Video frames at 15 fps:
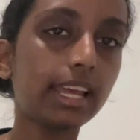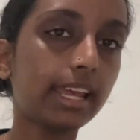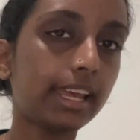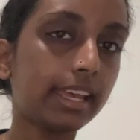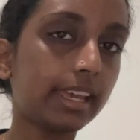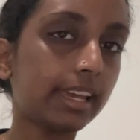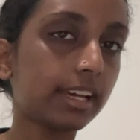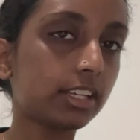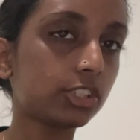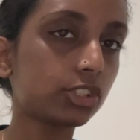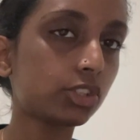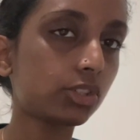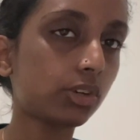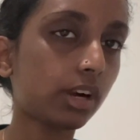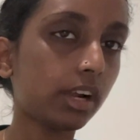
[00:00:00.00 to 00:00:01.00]
and
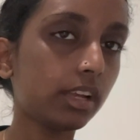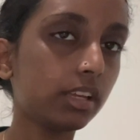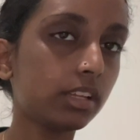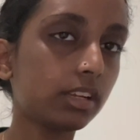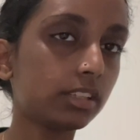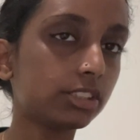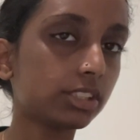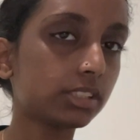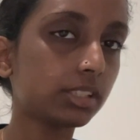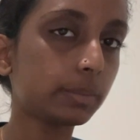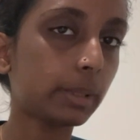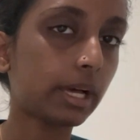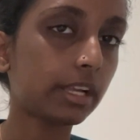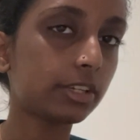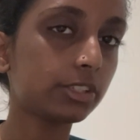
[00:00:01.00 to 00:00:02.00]
try and adjust the
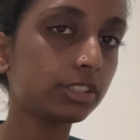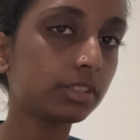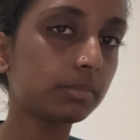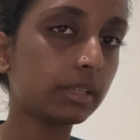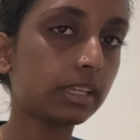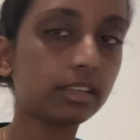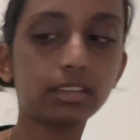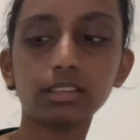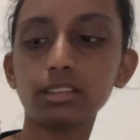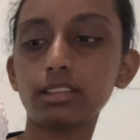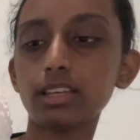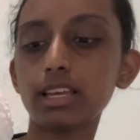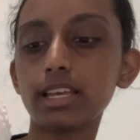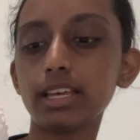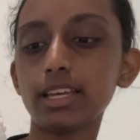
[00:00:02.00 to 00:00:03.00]
pattern to make the
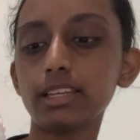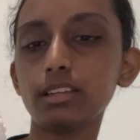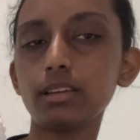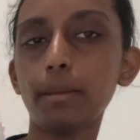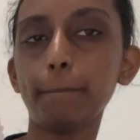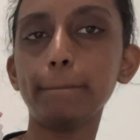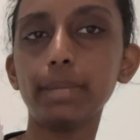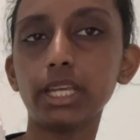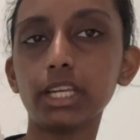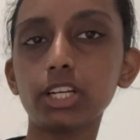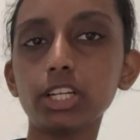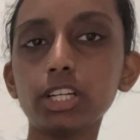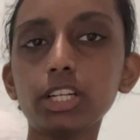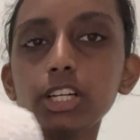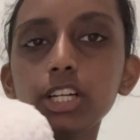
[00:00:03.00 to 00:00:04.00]
head
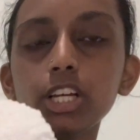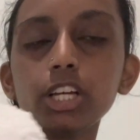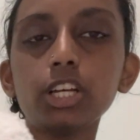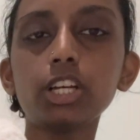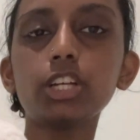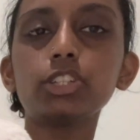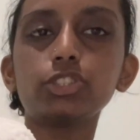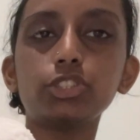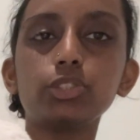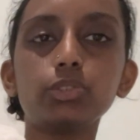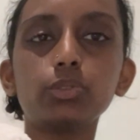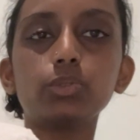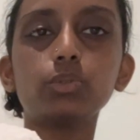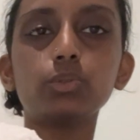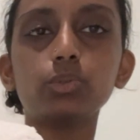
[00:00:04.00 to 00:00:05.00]
bigger
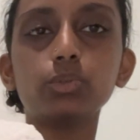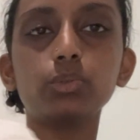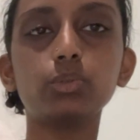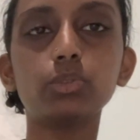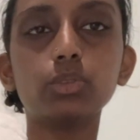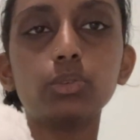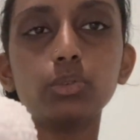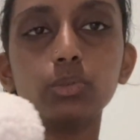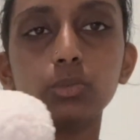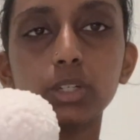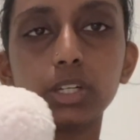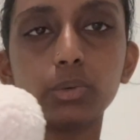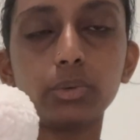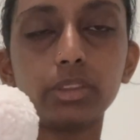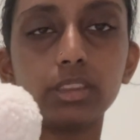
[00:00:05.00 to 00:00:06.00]
to
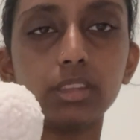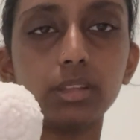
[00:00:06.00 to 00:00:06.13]
work with the